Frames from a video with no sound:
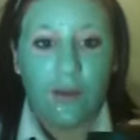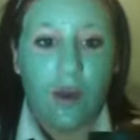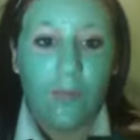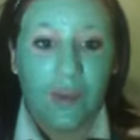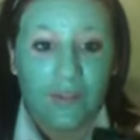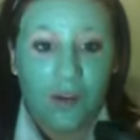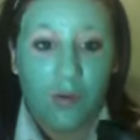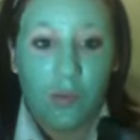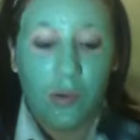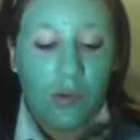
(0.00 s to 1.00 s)
a big
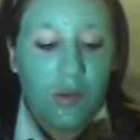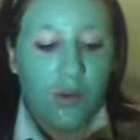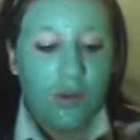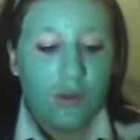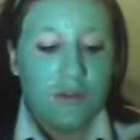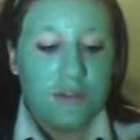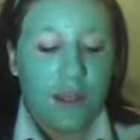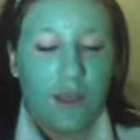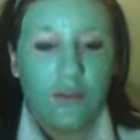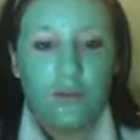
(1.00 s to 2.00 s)
tub. So
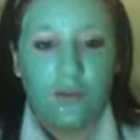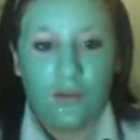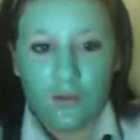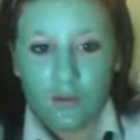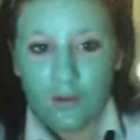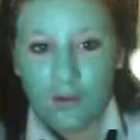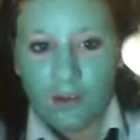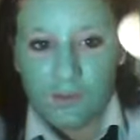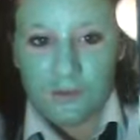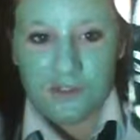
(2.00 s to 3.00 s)

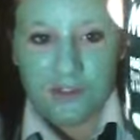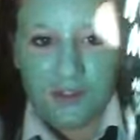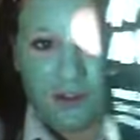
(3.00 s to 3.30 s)
I'm just gonna